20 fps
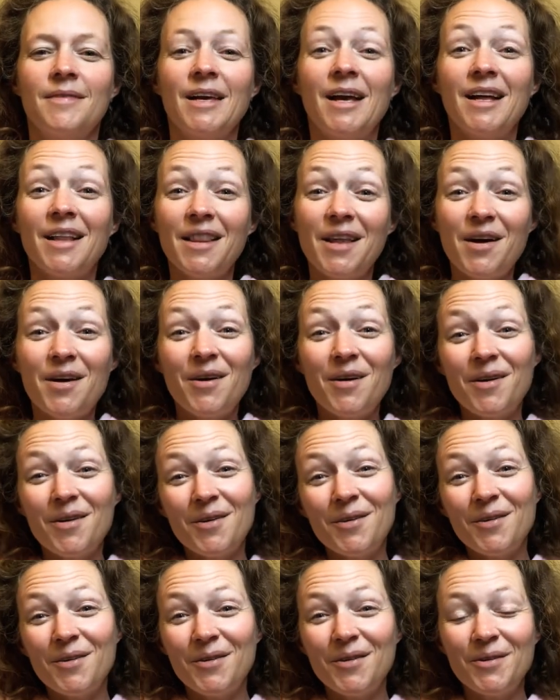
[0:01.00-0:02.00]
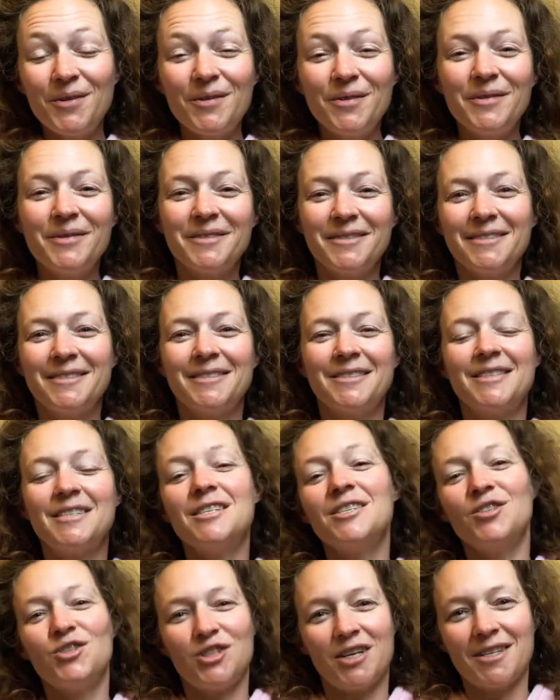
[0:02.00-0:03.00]
Hello, this
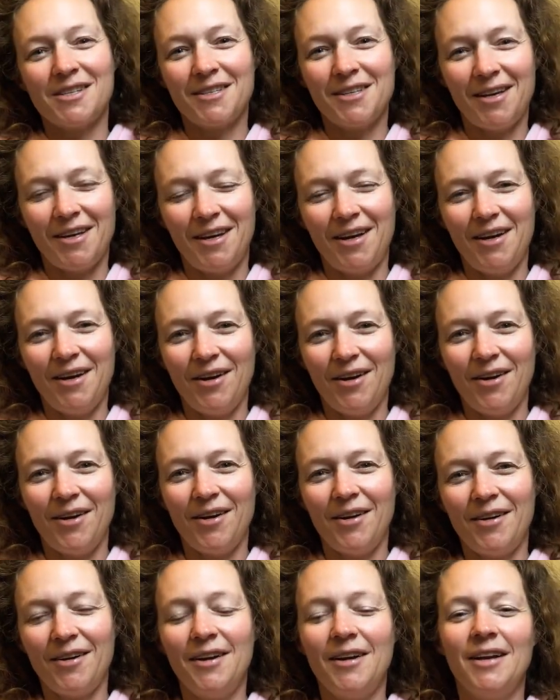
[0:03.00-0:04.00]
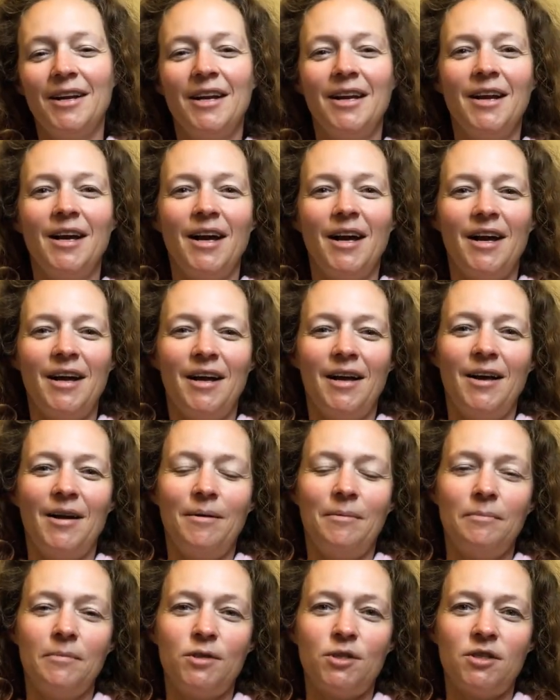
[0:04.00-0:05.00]
is Jessica here.
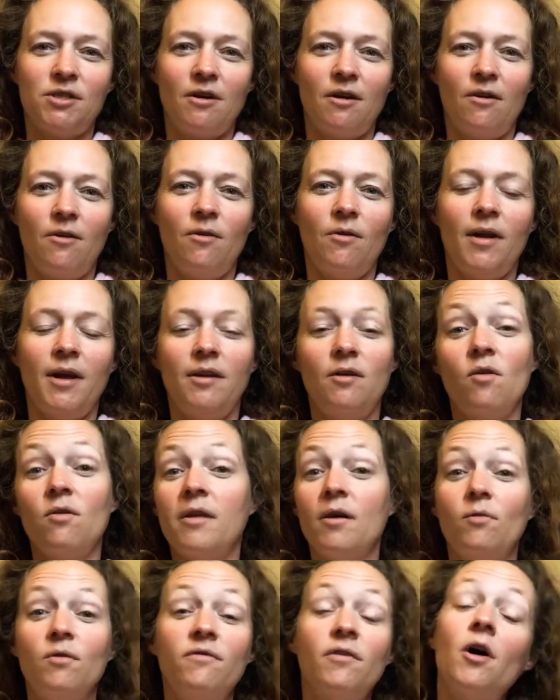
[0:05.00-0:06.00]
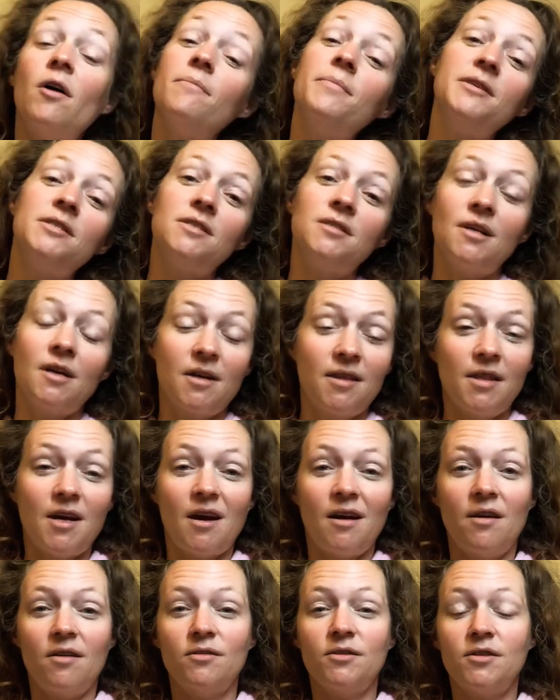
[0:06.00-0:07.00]
So I know that we've all been stuck in the
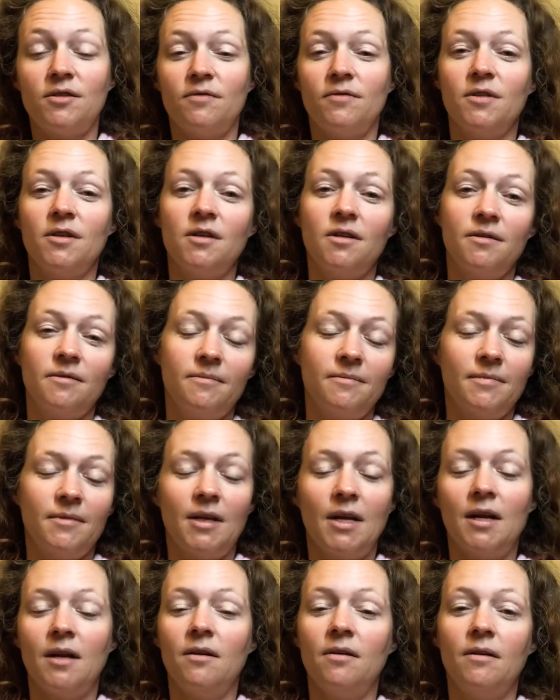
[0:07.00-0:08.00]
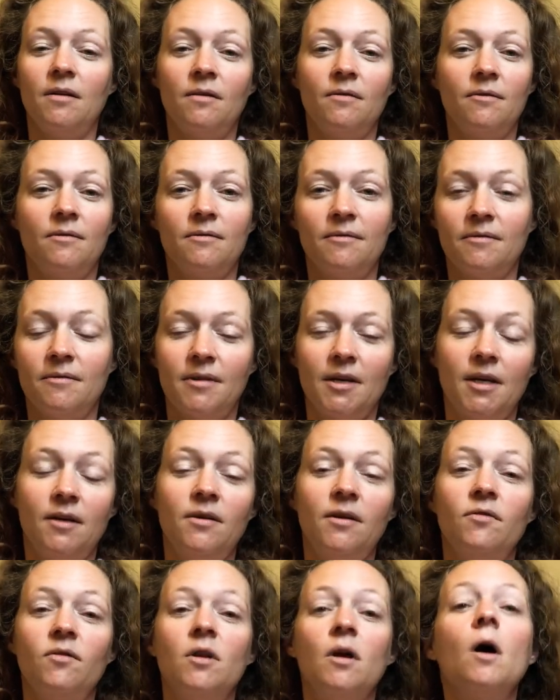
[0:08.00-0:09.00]
house for, I don't
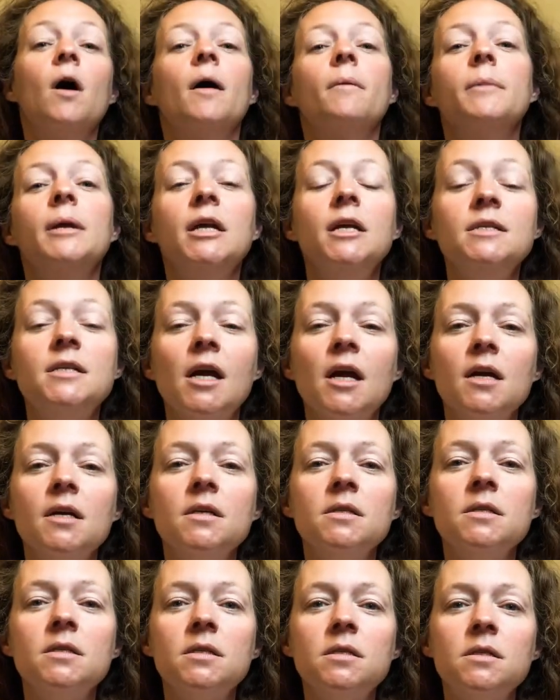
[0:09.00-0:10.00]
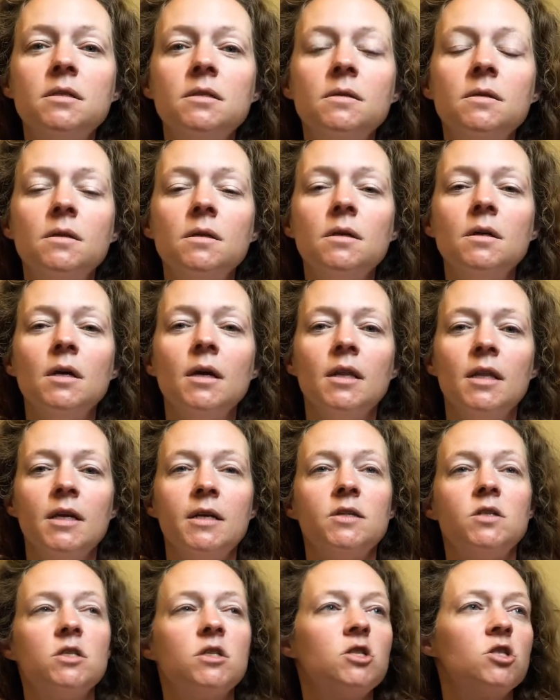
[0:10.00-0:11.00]
even know how many days. I think
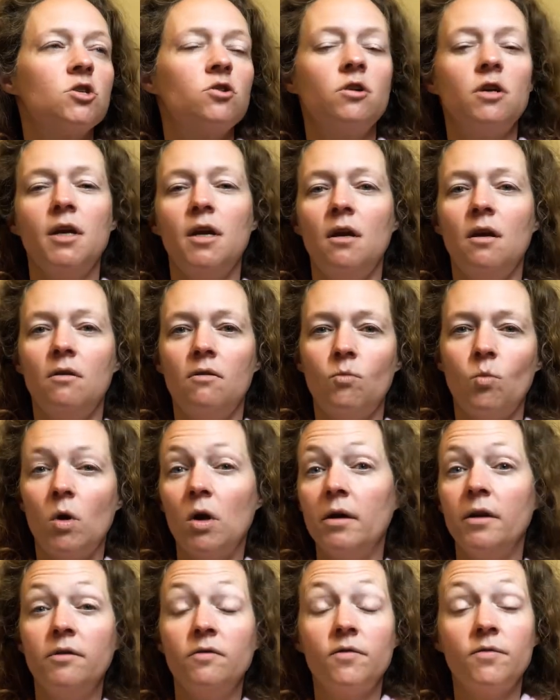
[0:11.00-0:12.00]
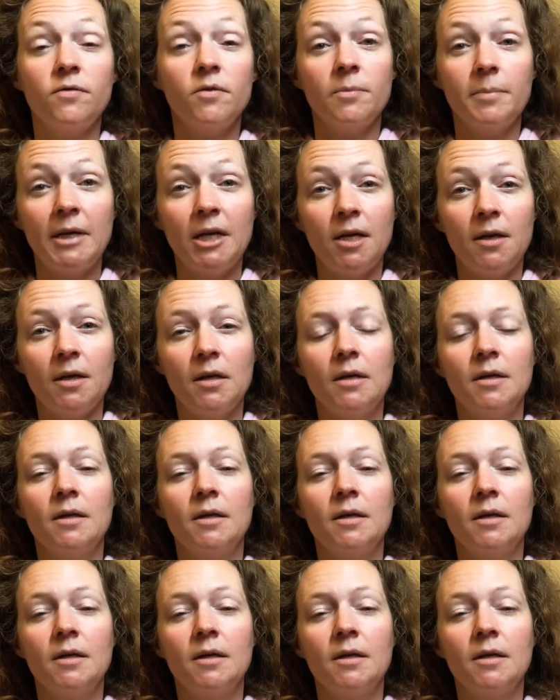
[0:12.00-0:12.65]
it's 31 for me.